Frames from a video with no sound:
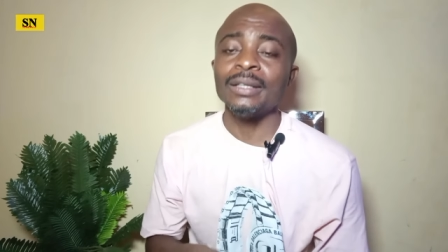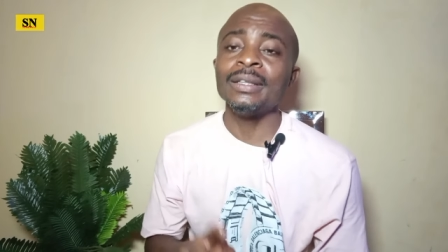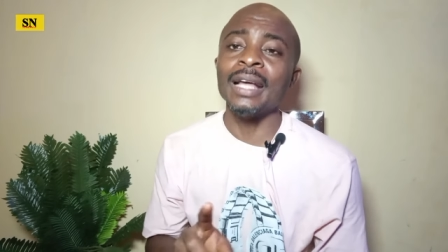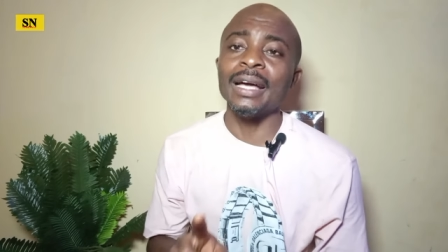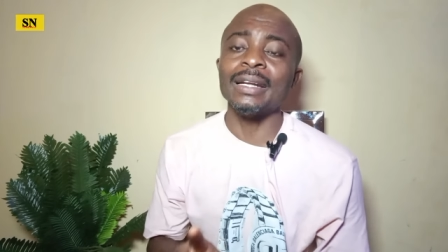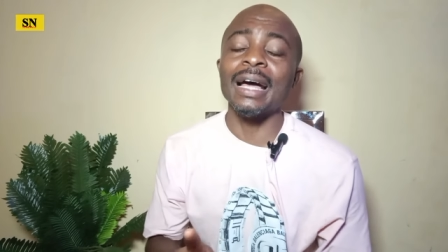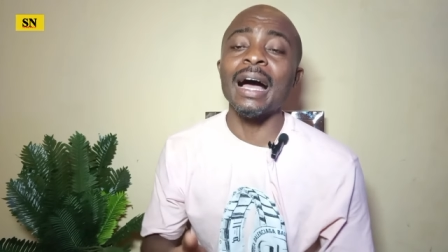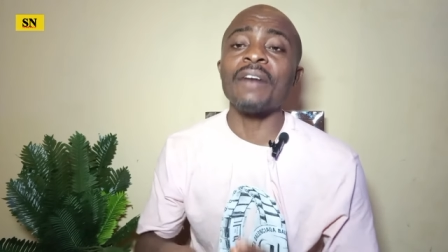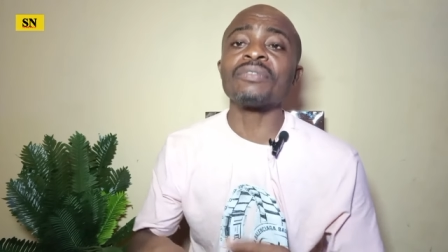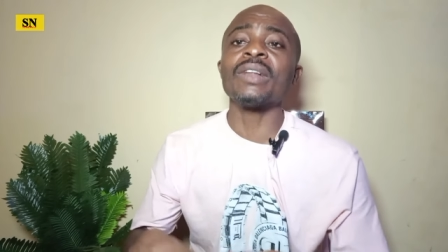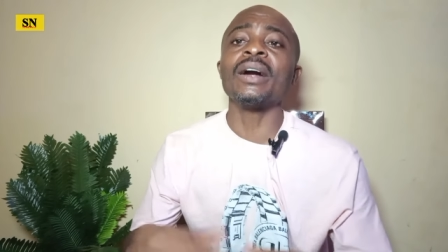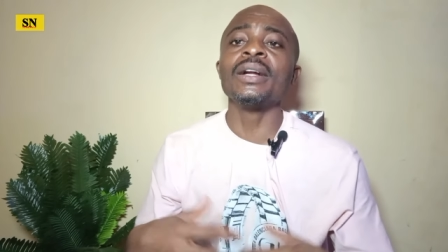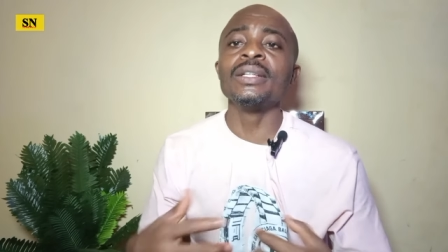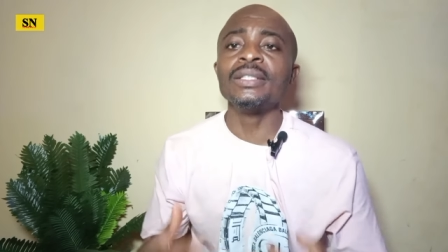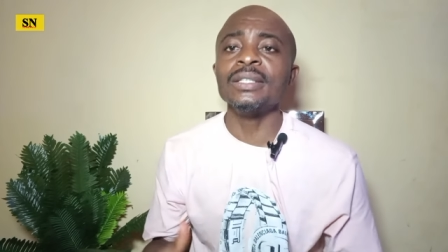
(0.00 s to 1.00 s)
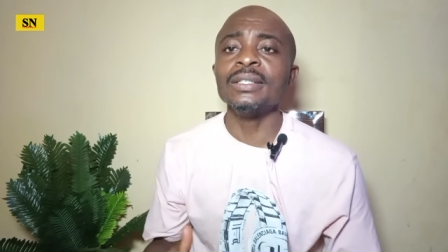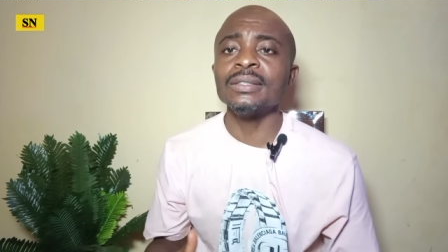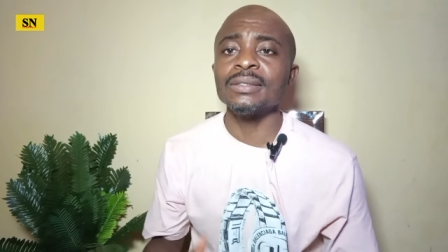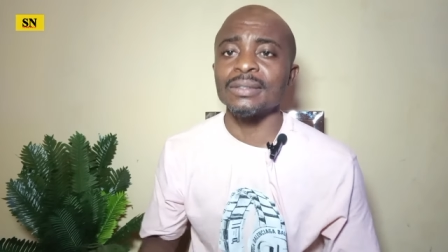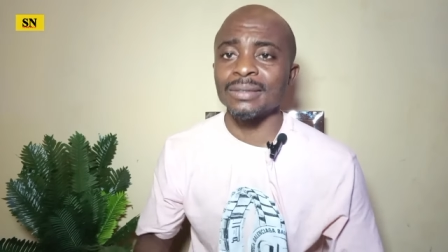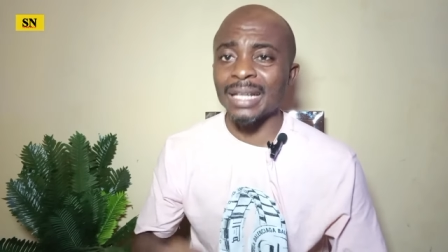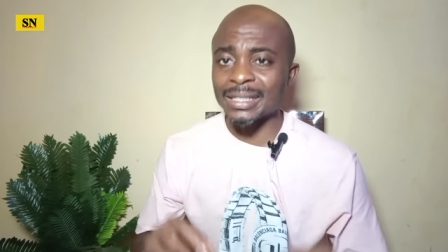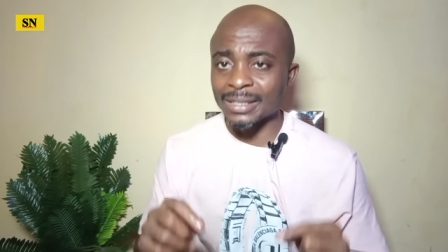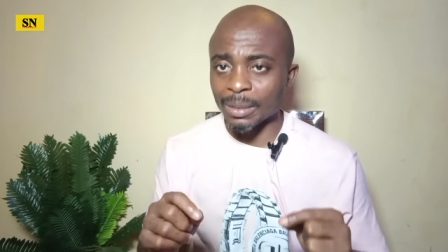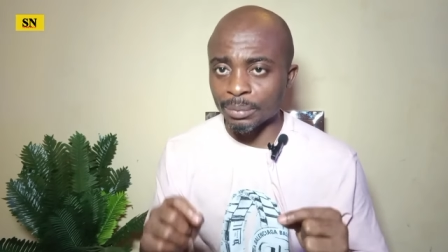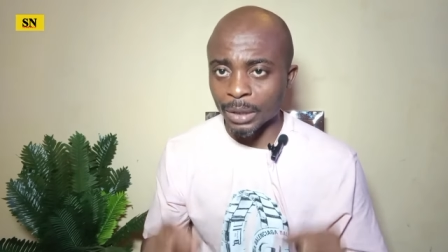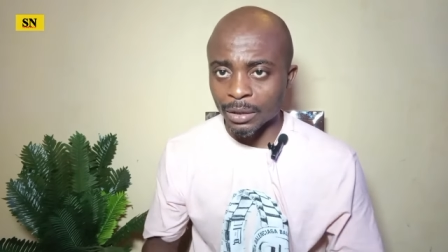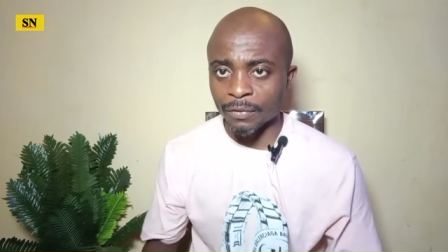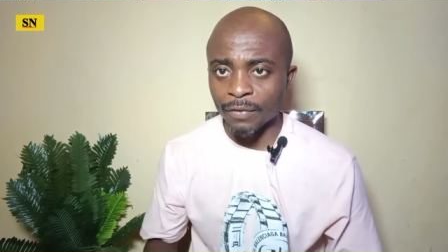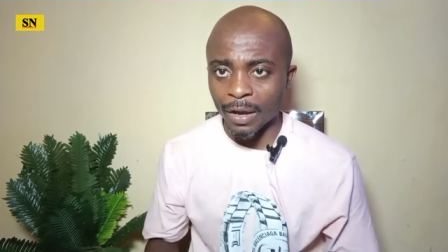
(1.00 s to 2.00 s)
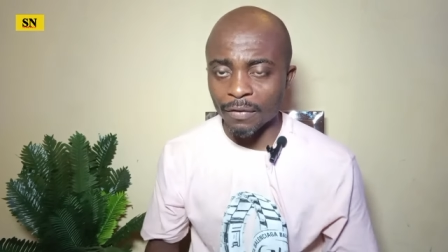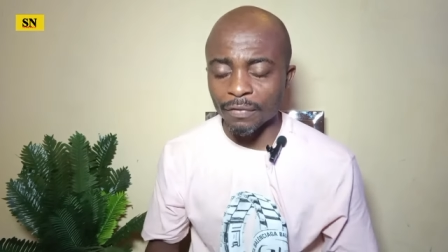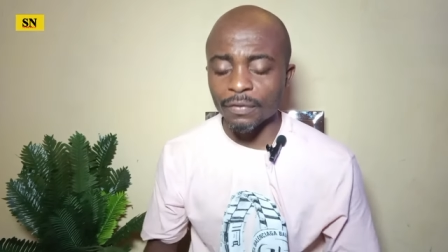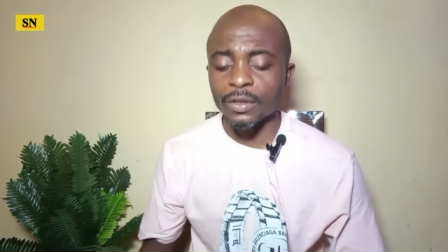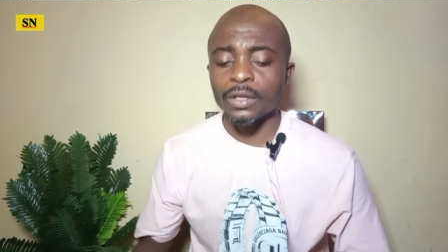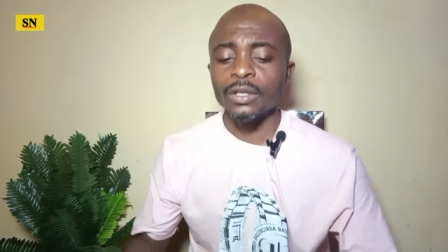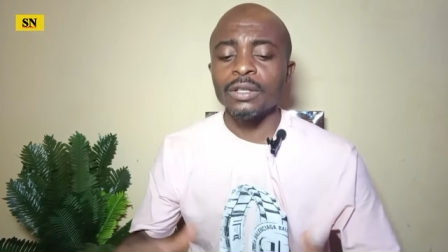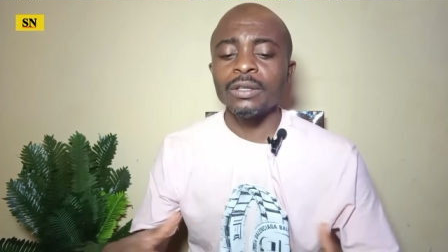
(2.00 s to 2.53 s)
Then, after reading that Psalm 35,